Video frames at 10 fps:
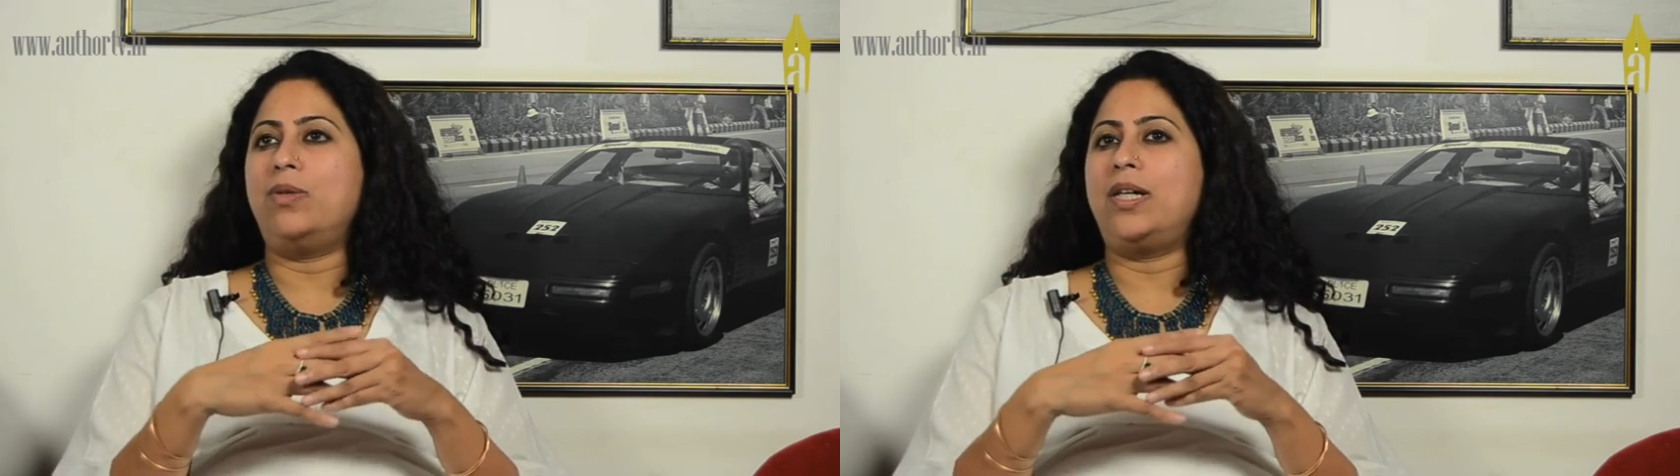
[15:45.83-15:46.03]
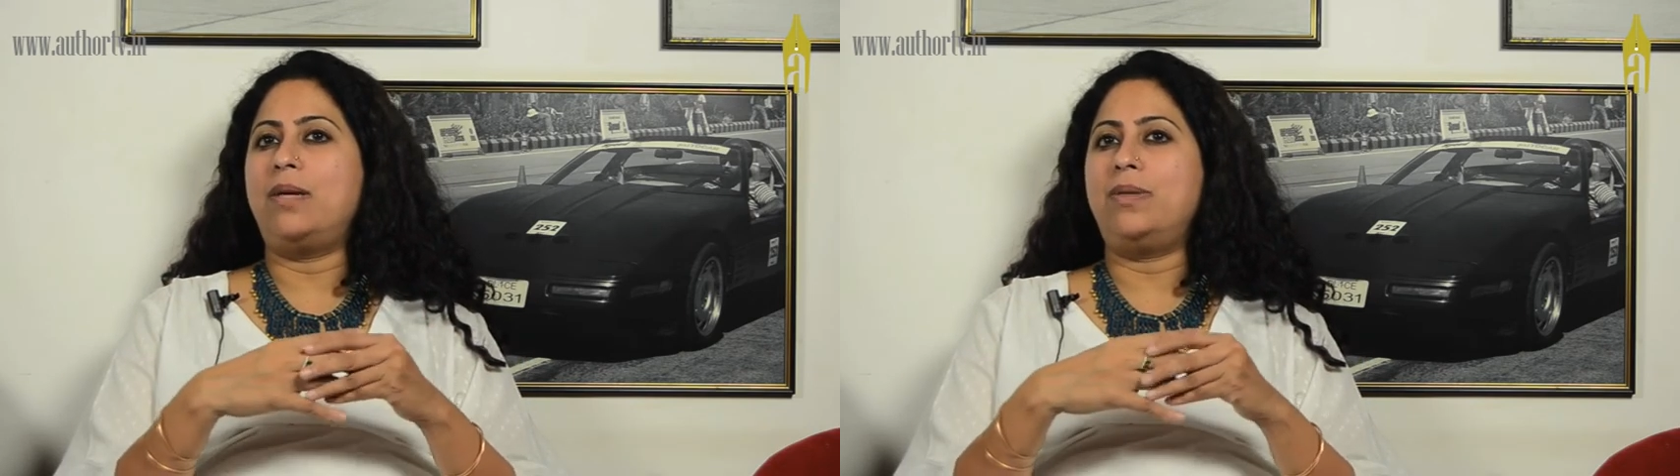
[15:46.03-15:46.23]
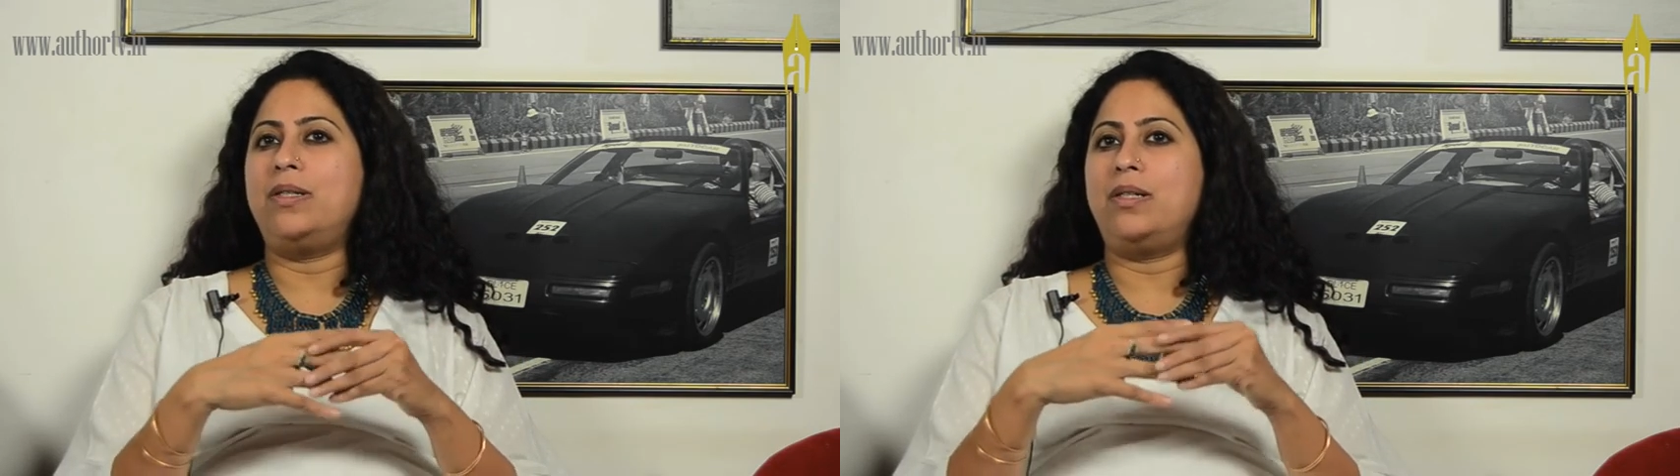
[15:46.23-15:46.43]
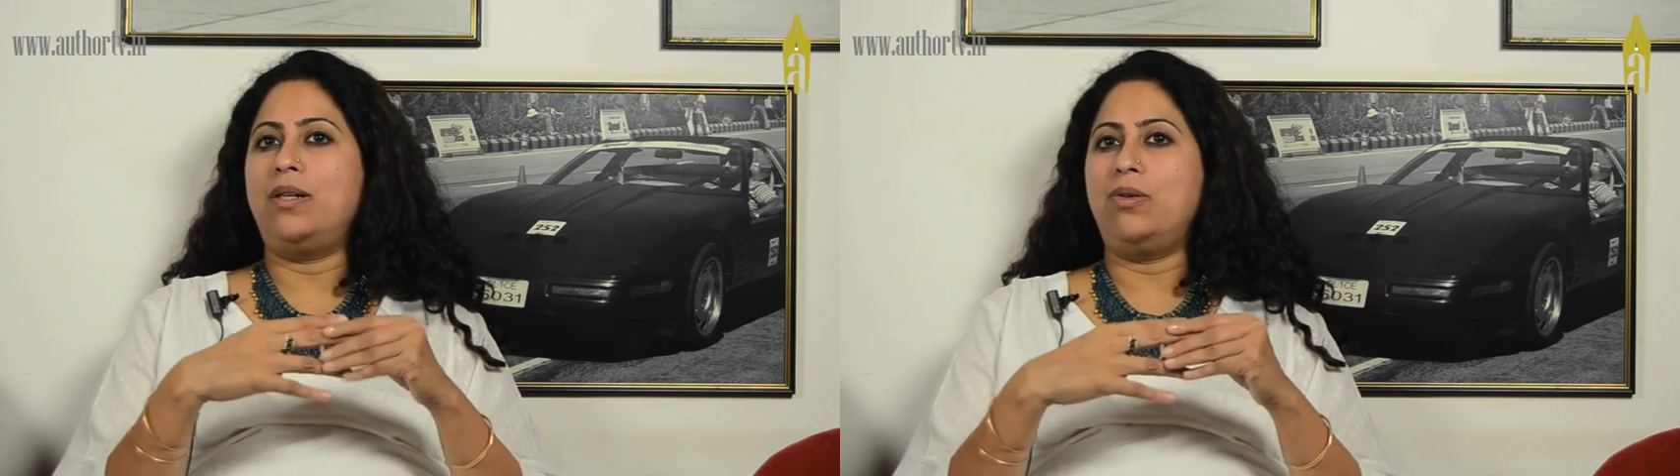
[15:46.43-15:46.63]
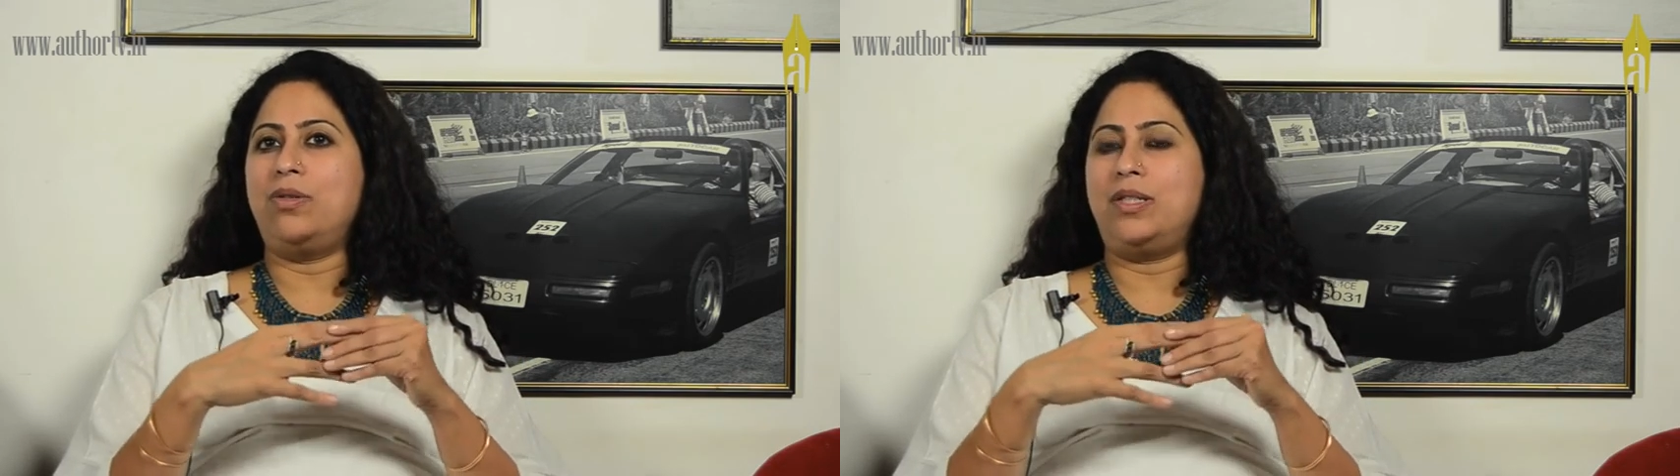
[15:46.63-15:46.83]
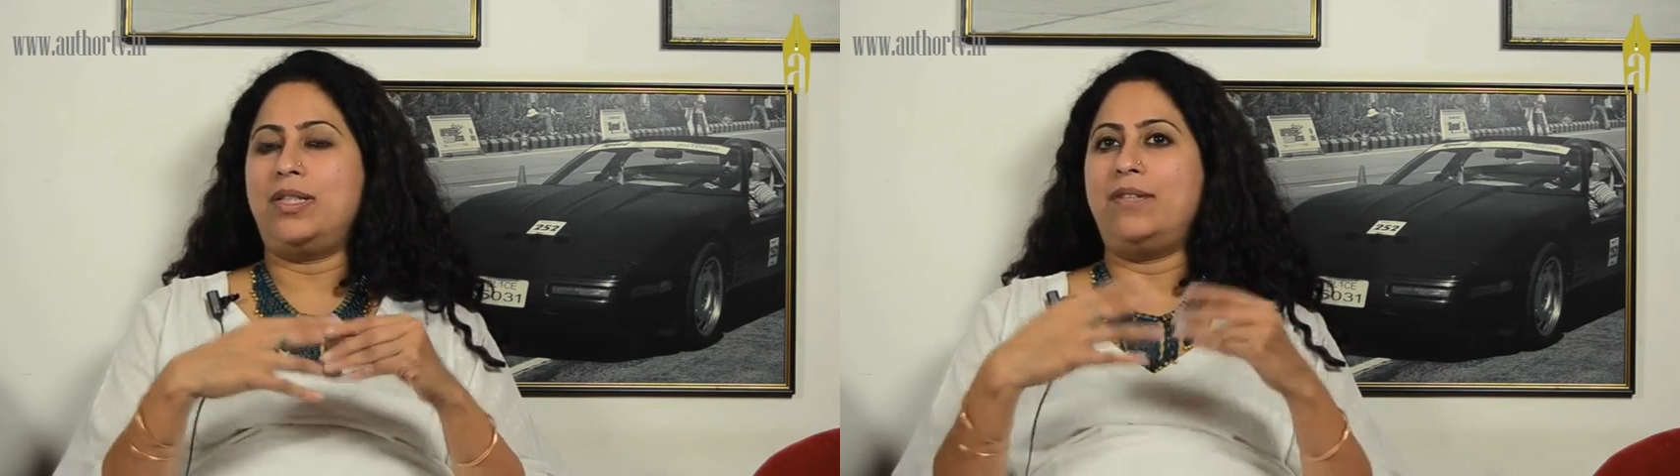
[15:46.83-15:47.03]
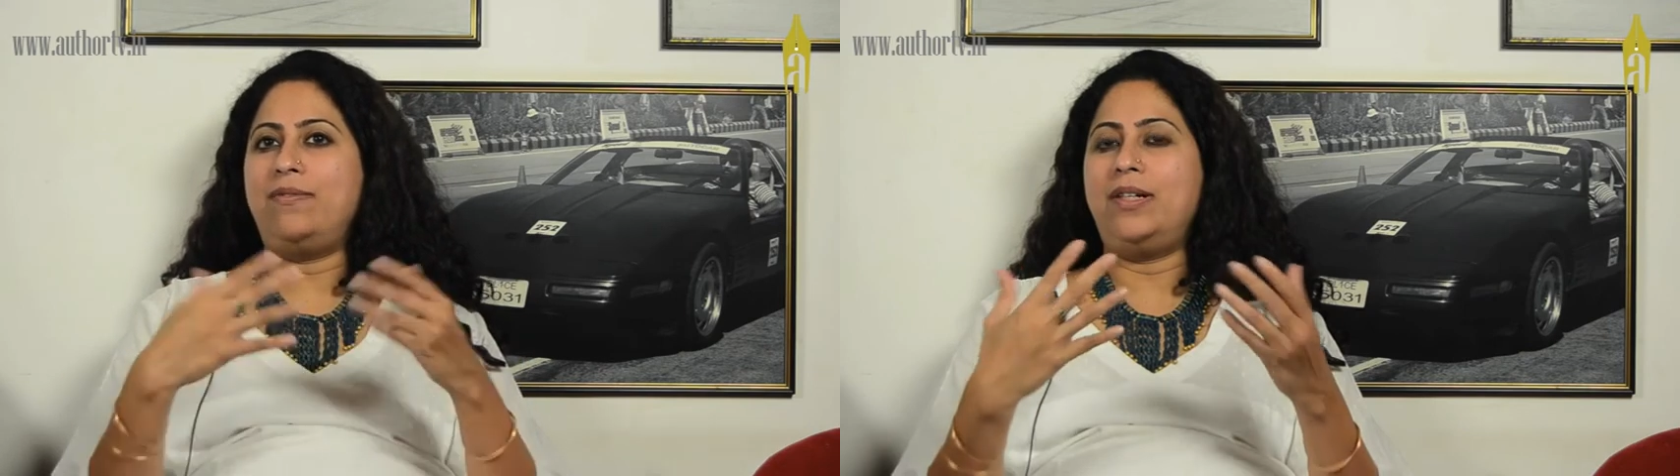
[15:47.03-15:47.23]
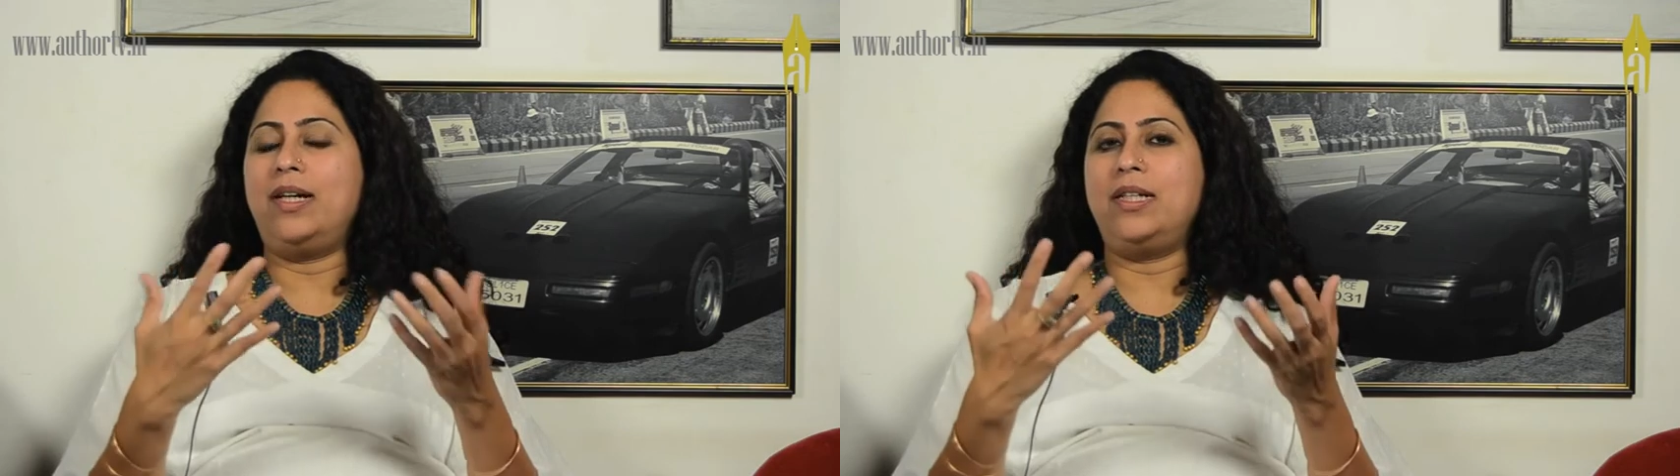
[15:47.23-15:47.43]
what happens a lot is that
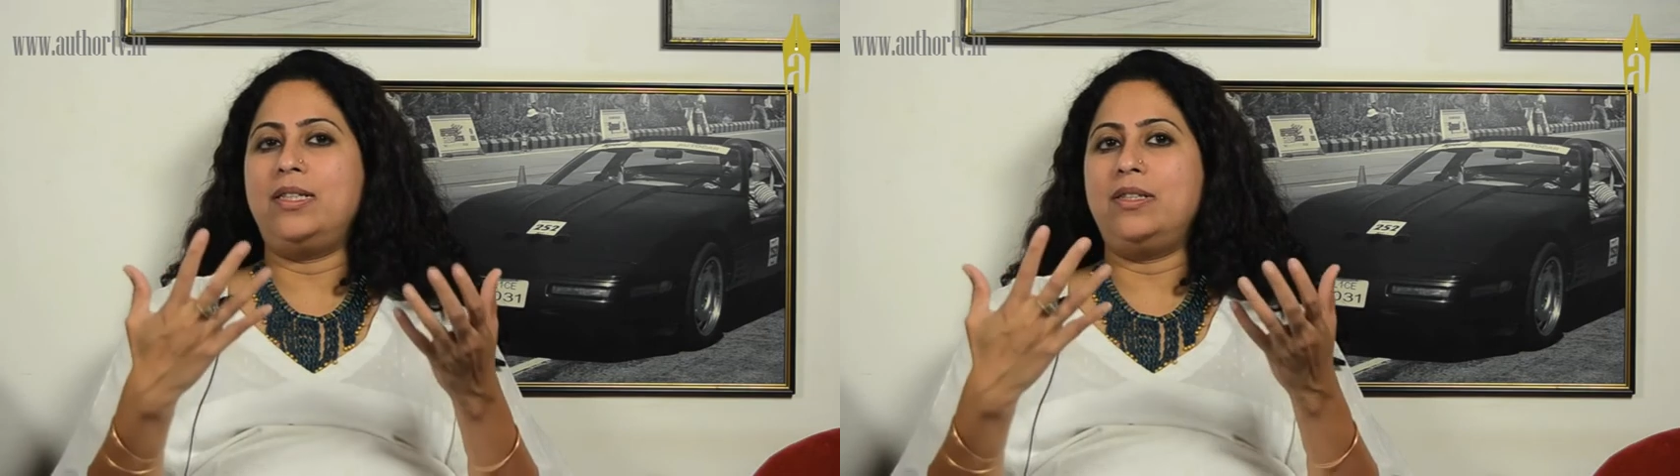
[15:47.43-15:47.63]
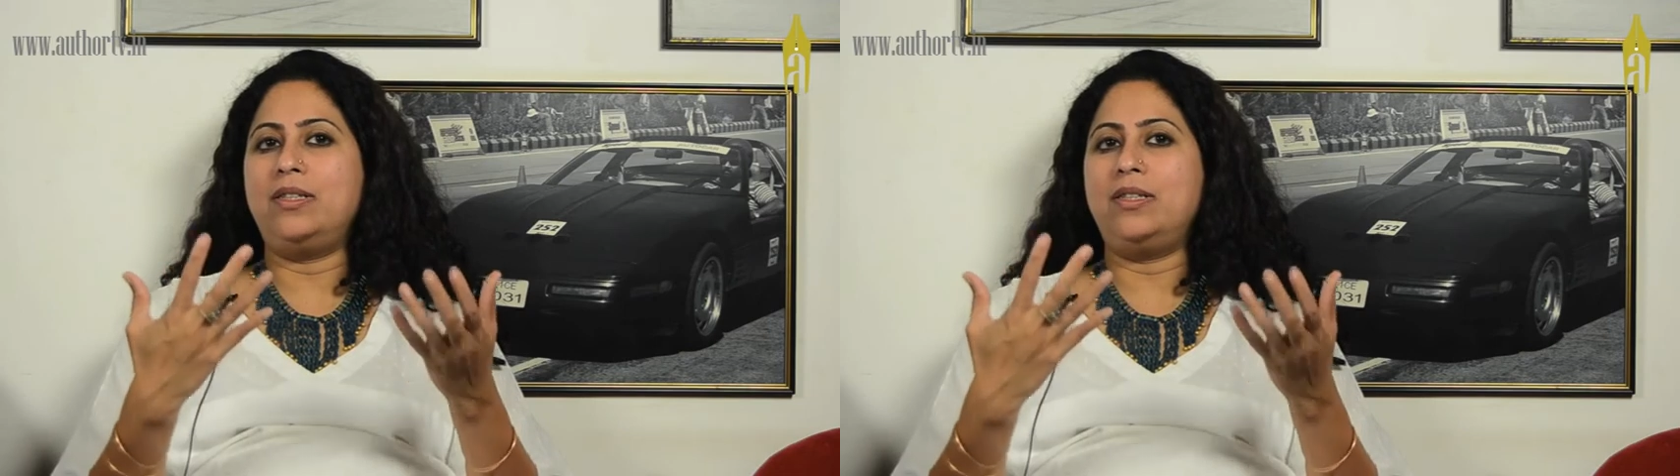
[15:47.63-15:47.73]
I